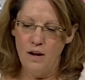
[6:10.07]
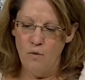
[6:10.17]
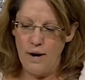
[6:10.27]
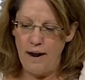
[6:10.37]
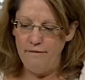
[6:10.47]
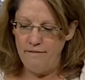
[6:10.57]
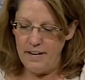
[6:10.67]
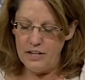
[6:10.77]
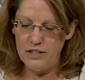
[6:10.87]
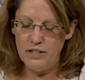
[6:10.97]
When I've
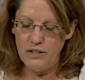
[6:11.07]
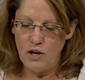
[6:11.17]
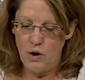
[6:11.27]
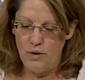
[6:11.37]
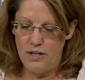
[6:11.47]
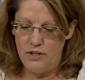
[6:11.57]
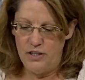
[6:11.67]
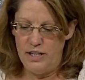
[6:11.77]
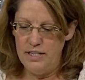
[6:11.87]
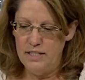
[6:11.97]
finished this coding
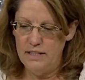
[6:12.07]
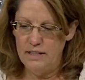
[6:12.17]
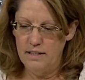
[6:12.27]
sheet,